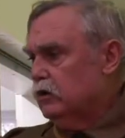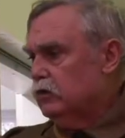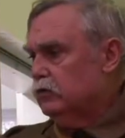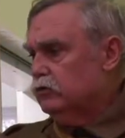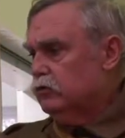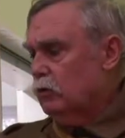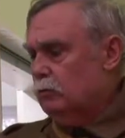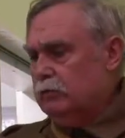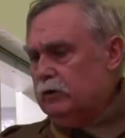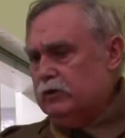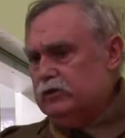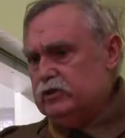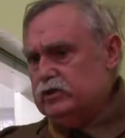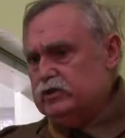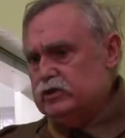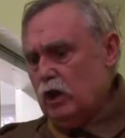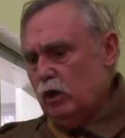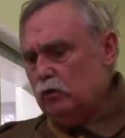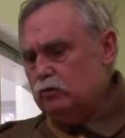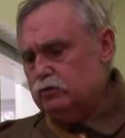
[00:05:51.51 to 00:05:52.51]
So
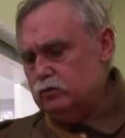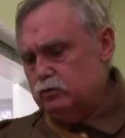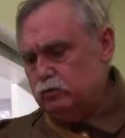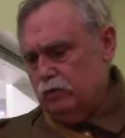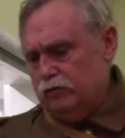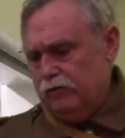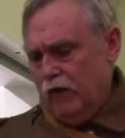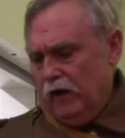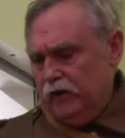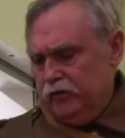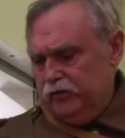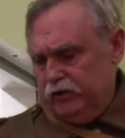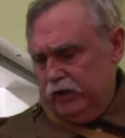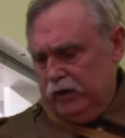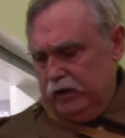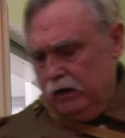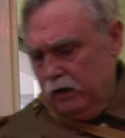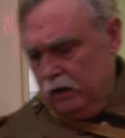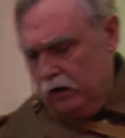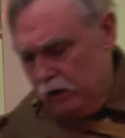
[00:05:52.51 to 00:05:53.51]
British soldiers were
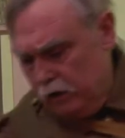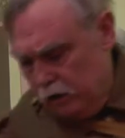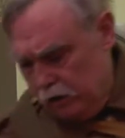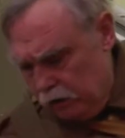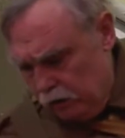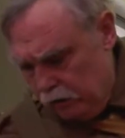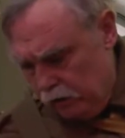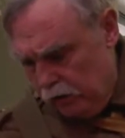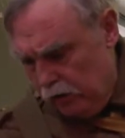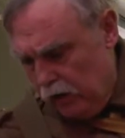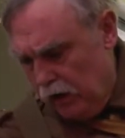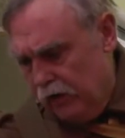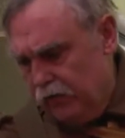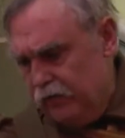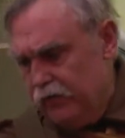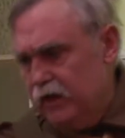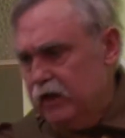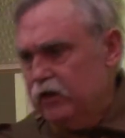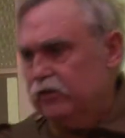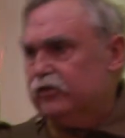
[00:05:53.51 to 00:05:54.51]
fighting
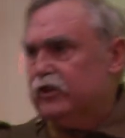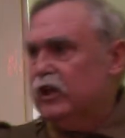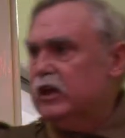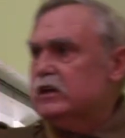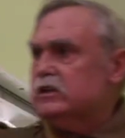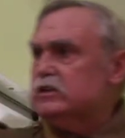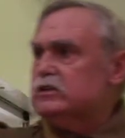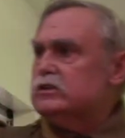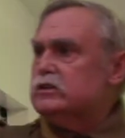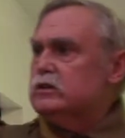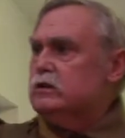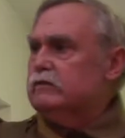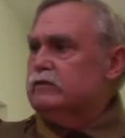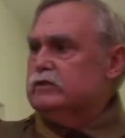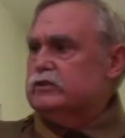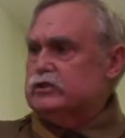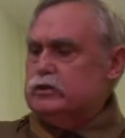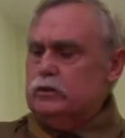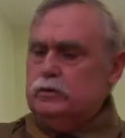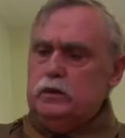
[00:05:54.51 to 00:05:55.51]
in these things for
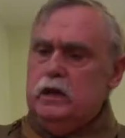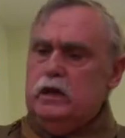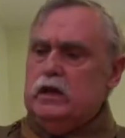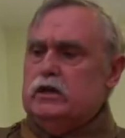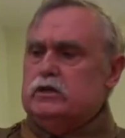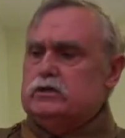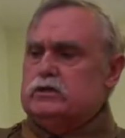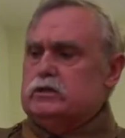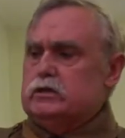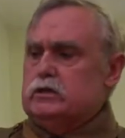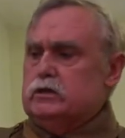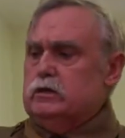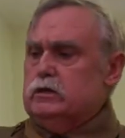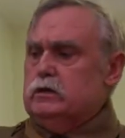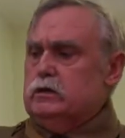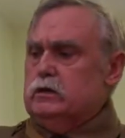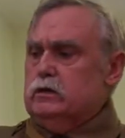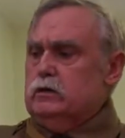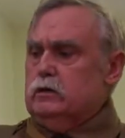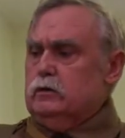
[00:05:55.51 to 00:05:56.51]
2 years.
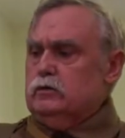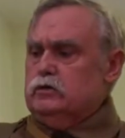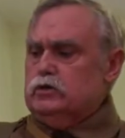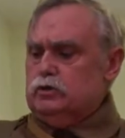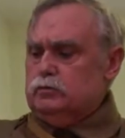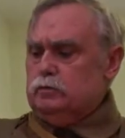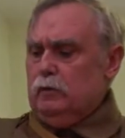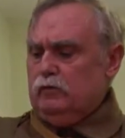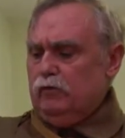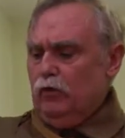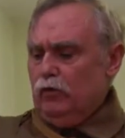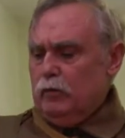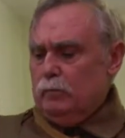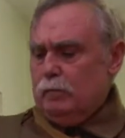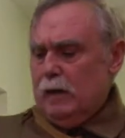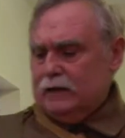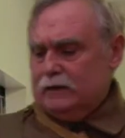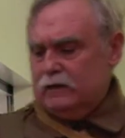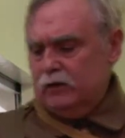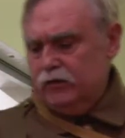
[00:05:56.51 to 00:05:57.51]
Just before the
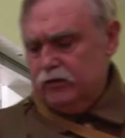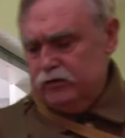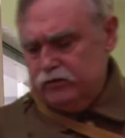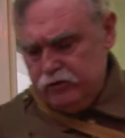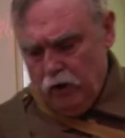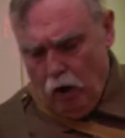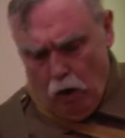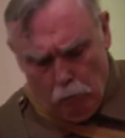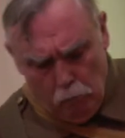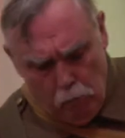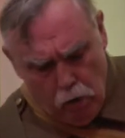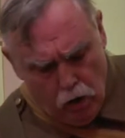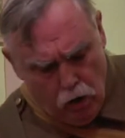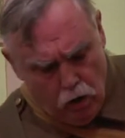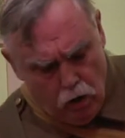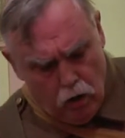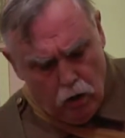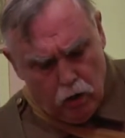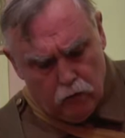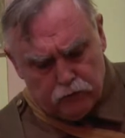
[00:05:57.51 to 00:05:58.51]
Battle of the
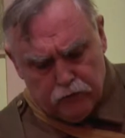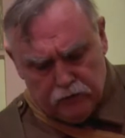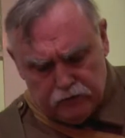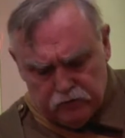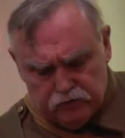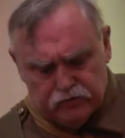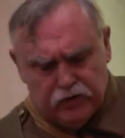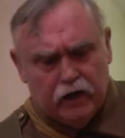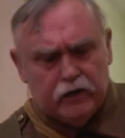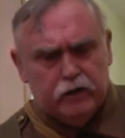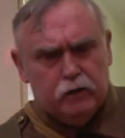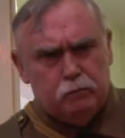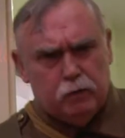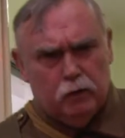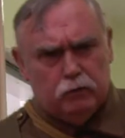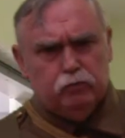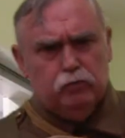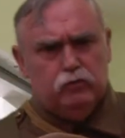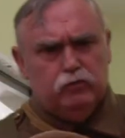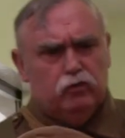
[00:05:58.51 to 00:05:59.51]
Somme, they decided
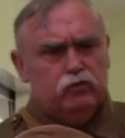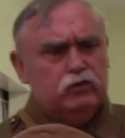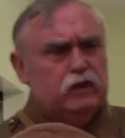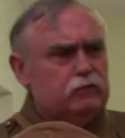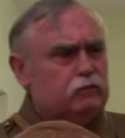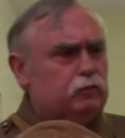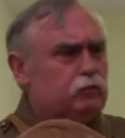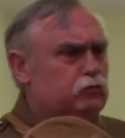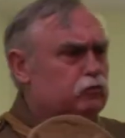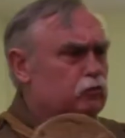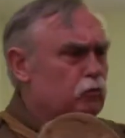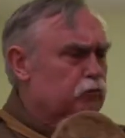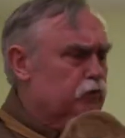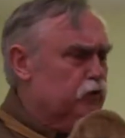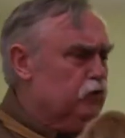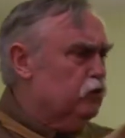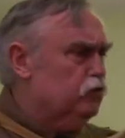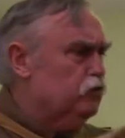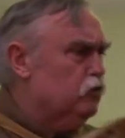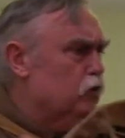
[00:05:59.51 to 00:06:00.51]
perhaps we should give them
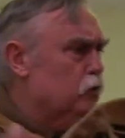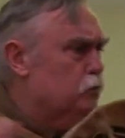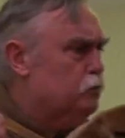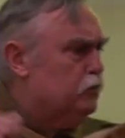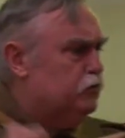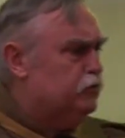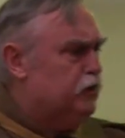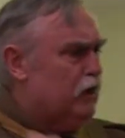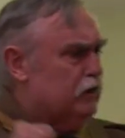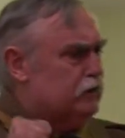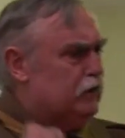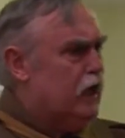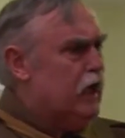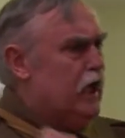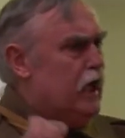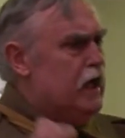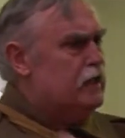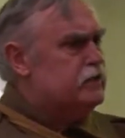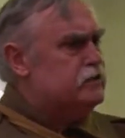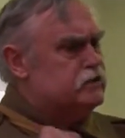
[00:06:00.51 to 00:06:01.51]
something that's going to protect their
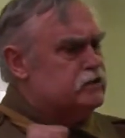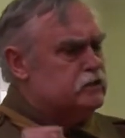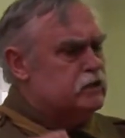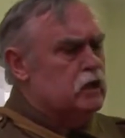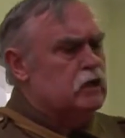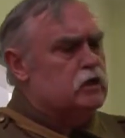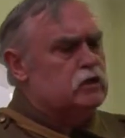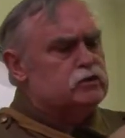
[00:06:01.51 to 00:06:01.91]
heads.